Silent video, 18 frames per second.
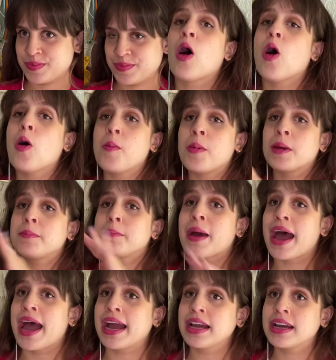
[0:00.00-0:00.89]
Open
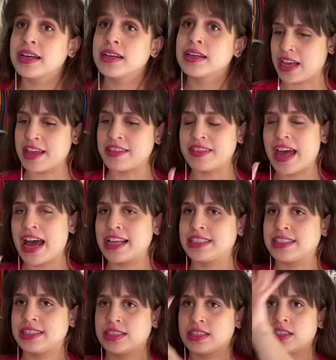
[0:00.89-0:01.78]
back, and
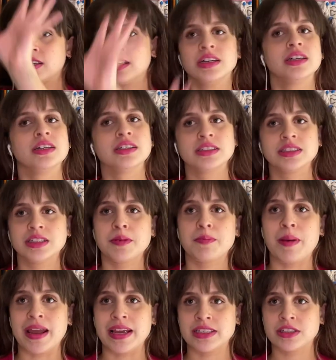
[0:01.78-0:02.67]
that's the
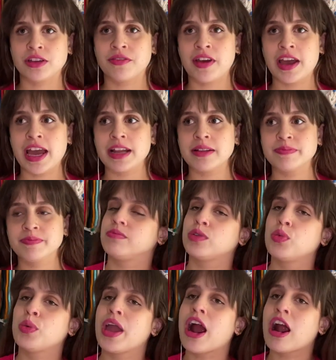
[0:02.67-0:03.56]
base of it.
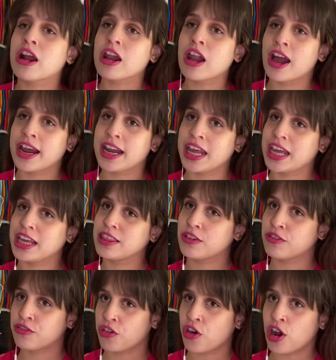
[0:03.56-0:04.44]
We are lining
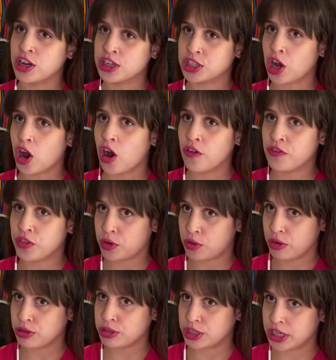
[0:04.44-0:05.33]
the front of the
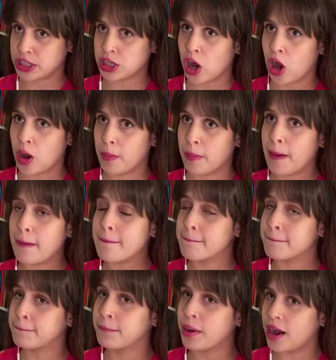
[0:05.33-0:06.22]
crochet top,
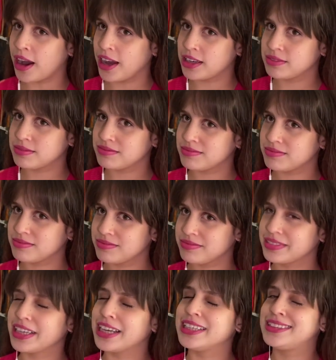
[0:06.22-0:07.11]
but
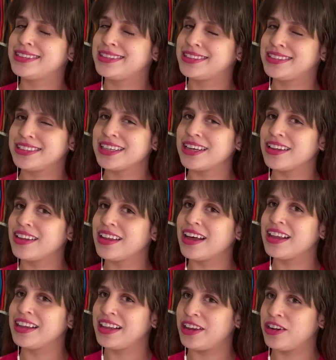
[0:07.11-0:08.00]
it's still
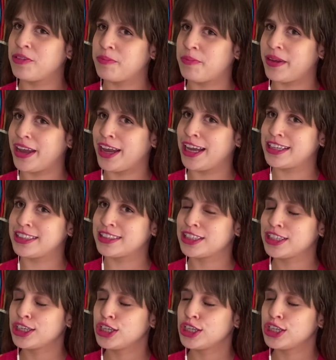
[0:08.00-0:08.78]
a little bit